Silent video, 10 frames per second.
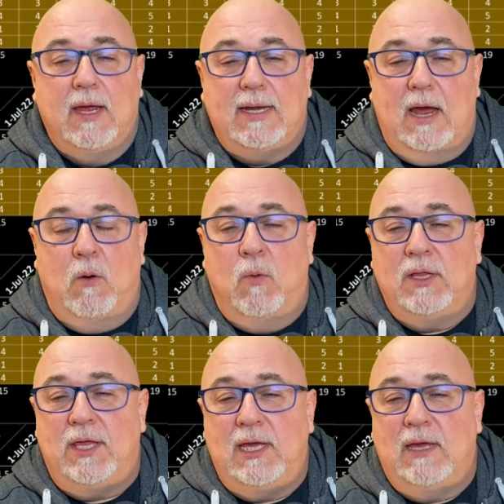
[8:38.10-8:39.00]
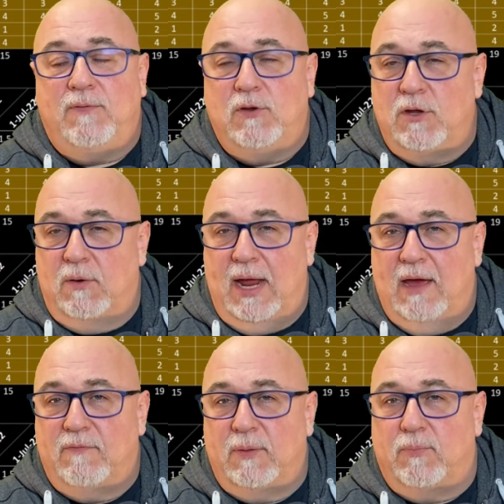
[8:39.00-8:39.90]
Now, one thing, if you don't
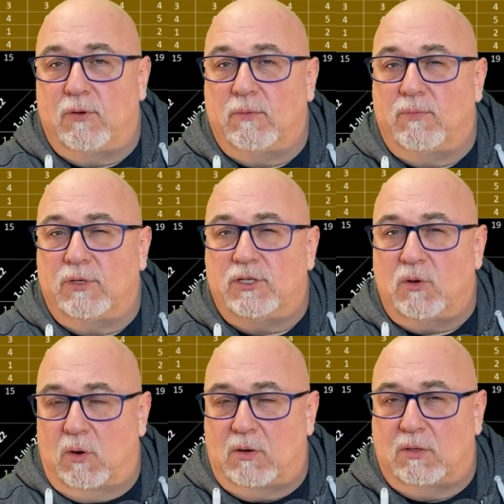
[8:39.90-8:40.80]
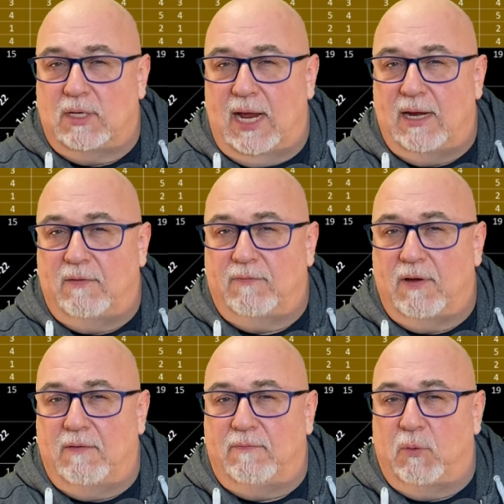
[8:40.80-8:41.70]
have the historical data
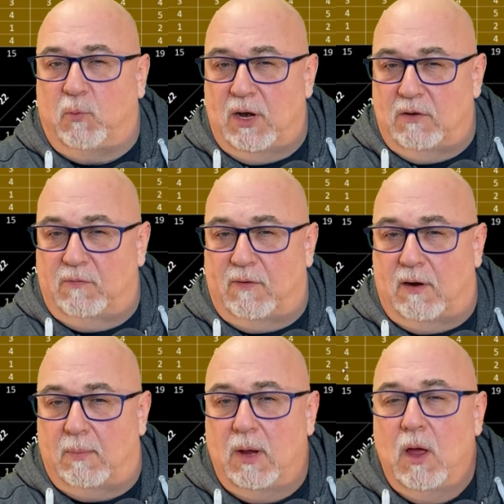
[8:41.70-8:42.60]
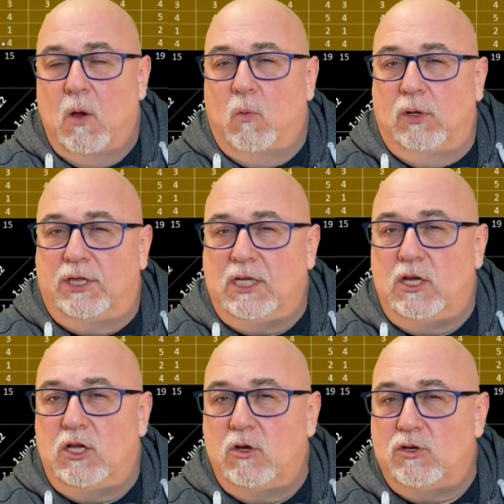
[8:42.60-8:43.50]
of the render farm, one thing
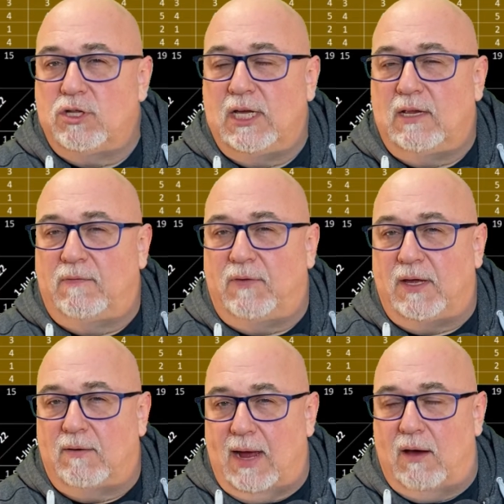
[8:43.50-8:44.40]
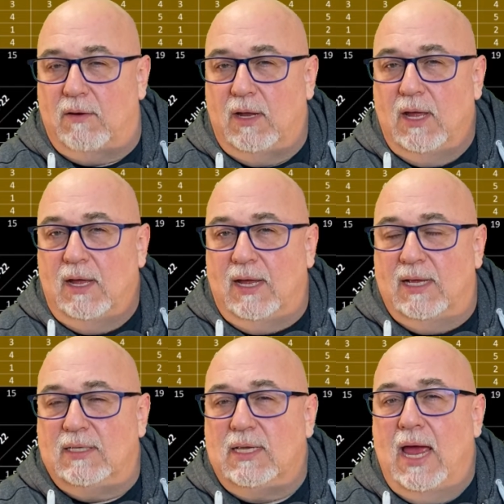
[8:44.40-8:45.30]
you usually can figure out
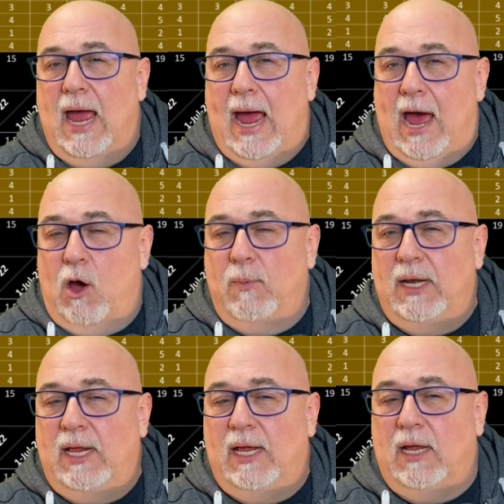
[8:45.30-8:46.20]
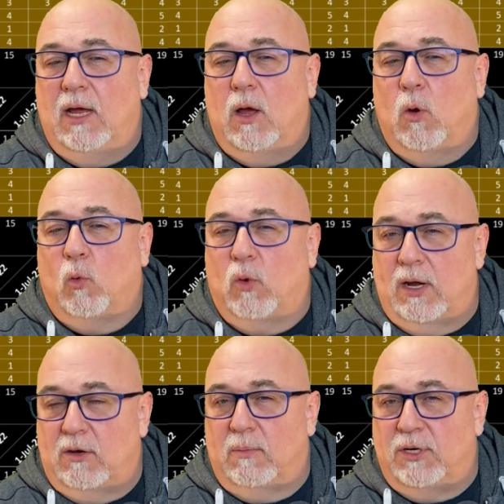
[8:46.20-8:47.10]
is how many
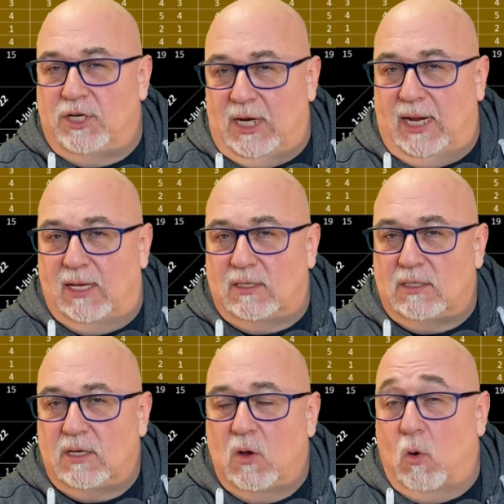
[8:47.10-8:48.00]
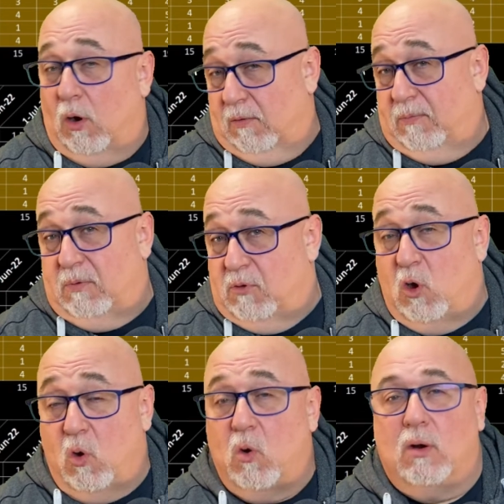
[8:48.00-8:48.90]
render machines or
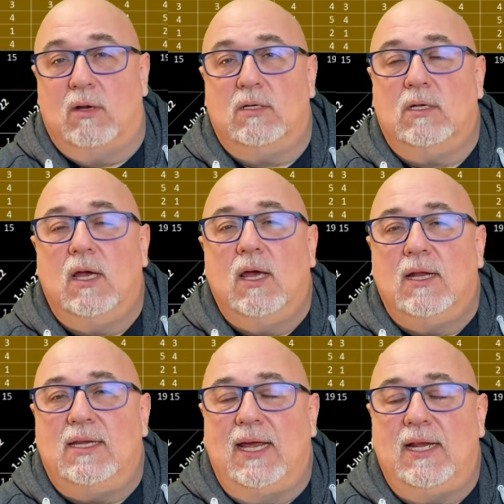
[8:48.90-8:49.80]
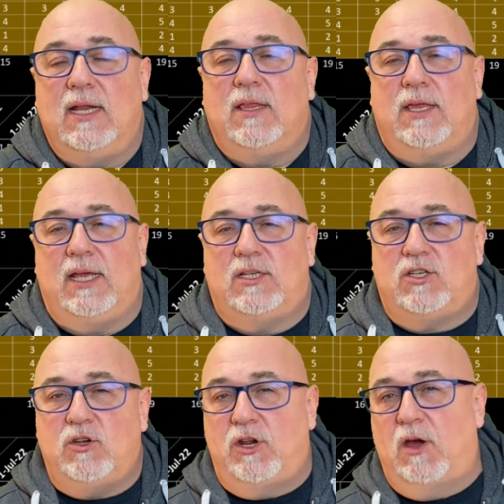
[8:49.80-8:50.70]
cores did the
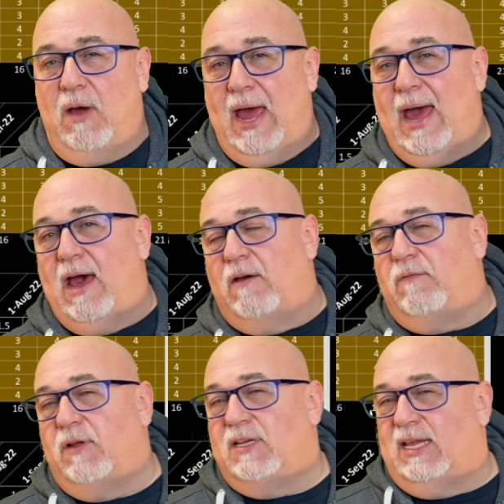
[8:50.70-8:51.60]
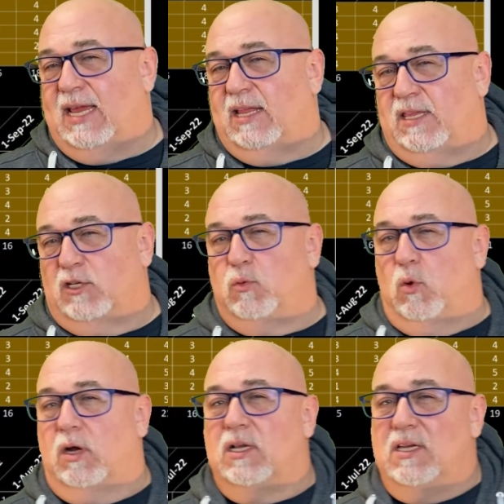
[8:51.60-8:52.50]
studio have to get this
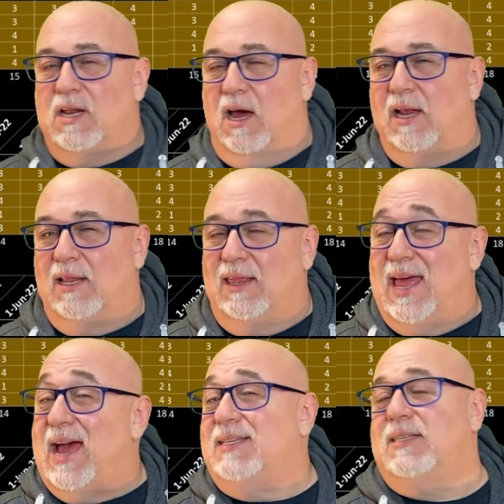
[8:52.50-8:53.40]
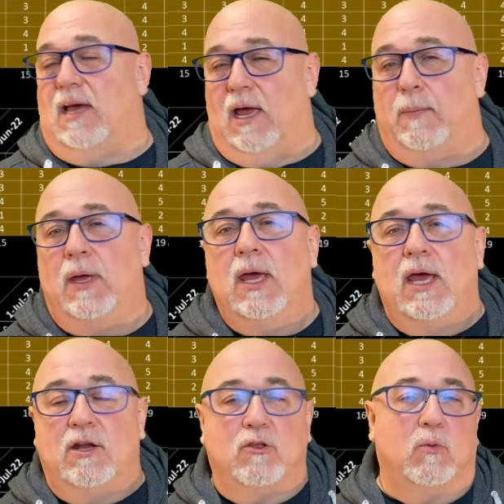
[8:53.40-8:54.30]
work done last time.
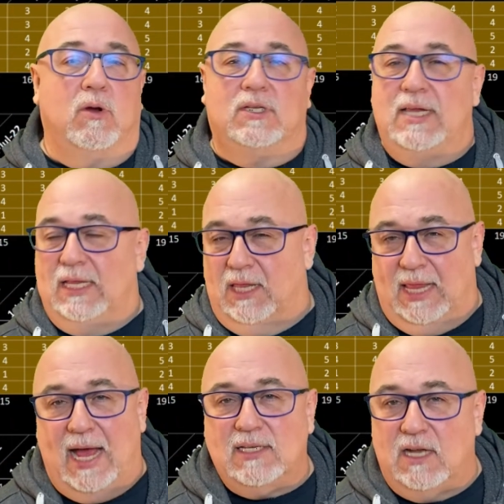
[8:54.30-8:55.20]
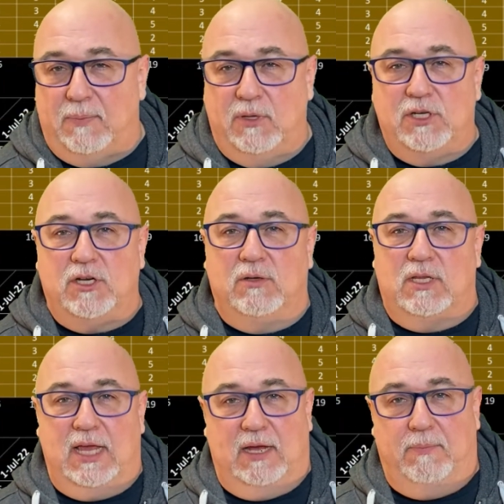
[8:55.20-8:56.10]
In other words, take the last couple of shows
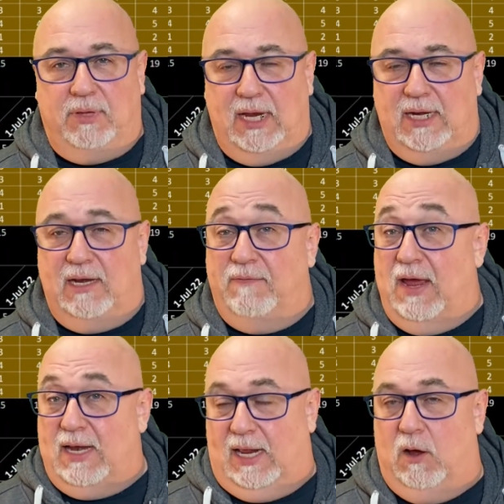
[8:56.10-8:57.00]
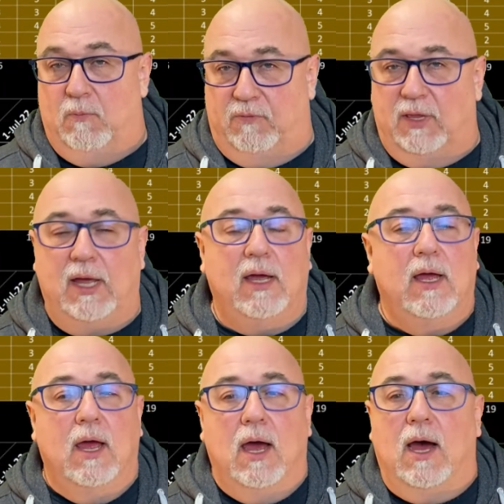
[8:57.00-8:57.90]
that they completed, if any, hopefully,
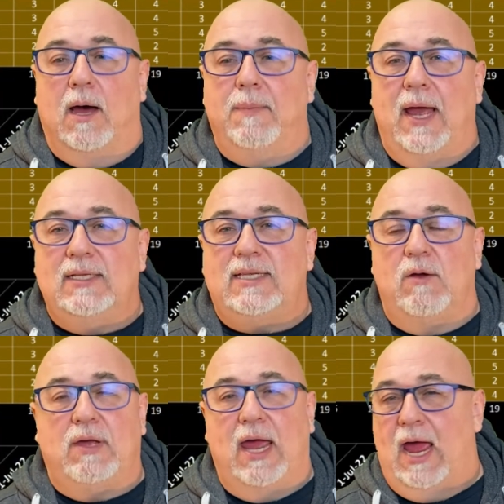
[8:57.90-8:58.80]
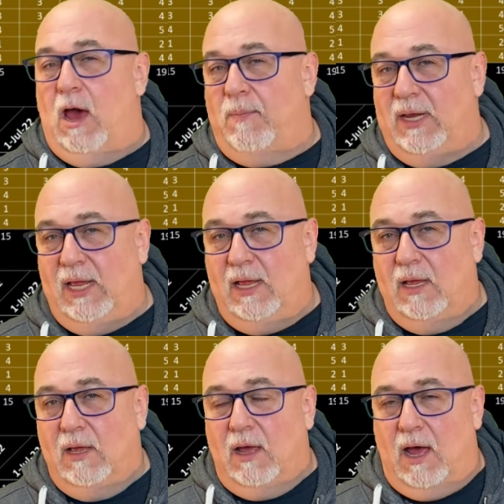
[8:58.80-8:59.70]
and say, okay, how many
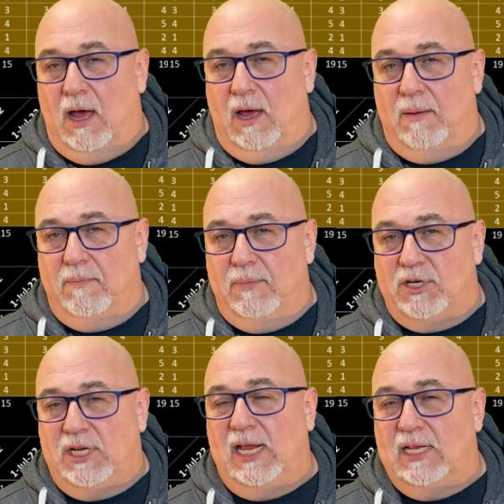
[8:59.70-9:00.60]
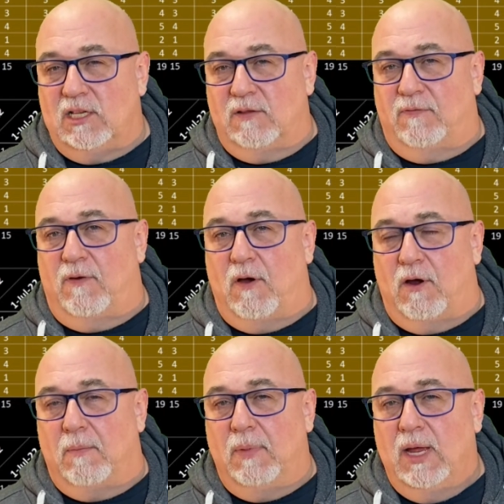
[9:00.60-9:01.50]
machines on the
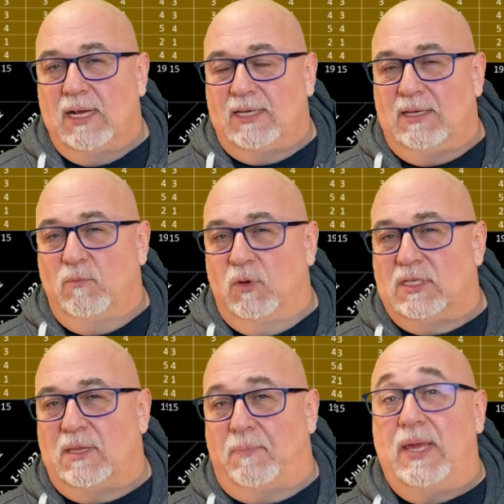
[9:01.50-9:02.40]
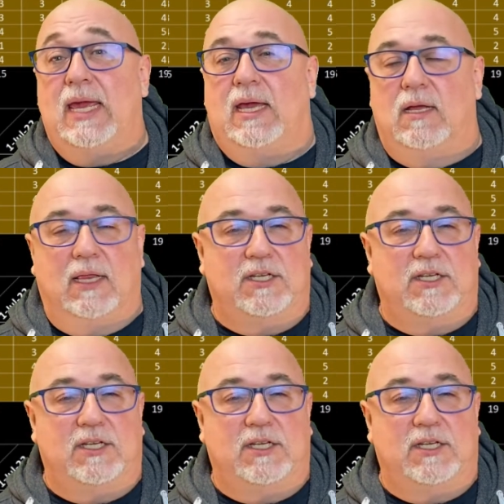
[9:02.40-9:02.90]
farm was the peak?